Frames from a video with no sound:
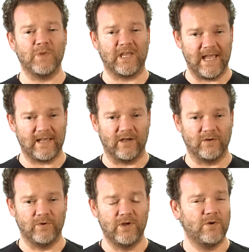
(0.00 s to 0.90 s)
from the get-go,
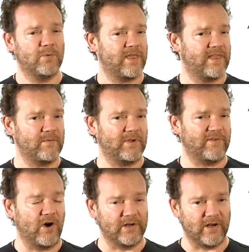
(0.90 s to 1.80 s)
whether that be
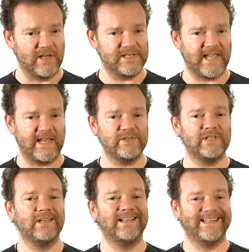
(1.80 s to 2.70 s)
for online
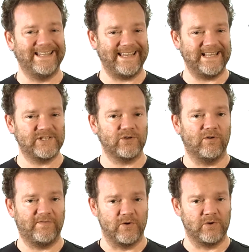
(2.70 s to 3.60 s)
sales, leads
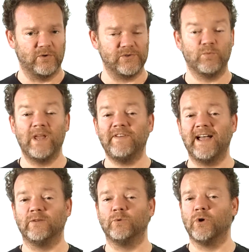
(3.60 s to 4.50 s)
or phone calls. We've
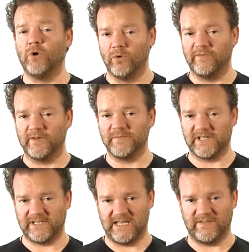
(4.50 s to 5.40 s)
handled all of them
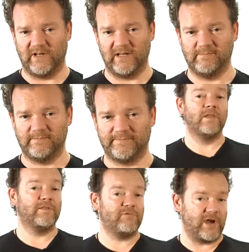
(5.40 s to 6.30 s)
successfully.
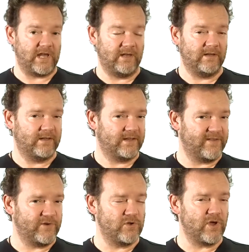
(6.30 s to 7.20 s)
3
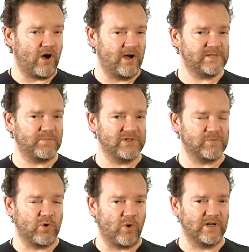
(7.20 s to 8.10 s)
giving you the highest
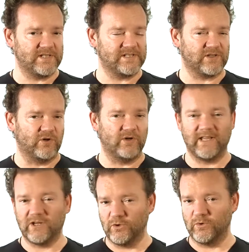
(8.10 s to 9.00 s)
possible quality score
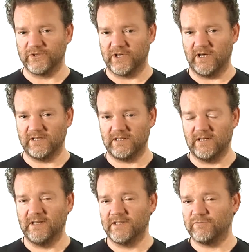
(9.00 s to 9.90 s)
in Google's eyes
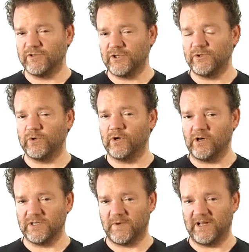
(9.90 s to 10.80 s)
to reduce your
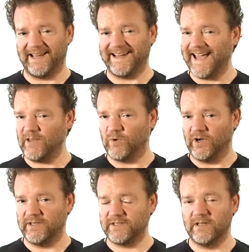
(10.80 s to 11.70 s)
cost per click in
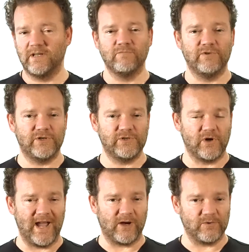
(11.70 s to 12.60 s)
AdWords, reduce
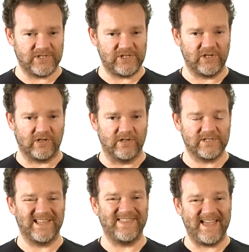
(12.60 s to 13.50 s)
your acquisition
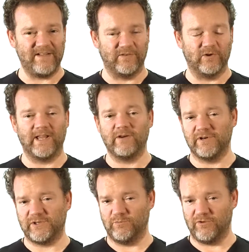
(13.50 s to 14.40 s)
costs, and therefore
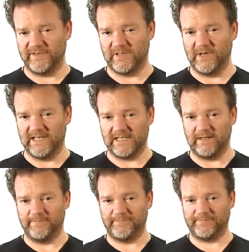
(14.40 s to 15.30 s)
increase your profitability.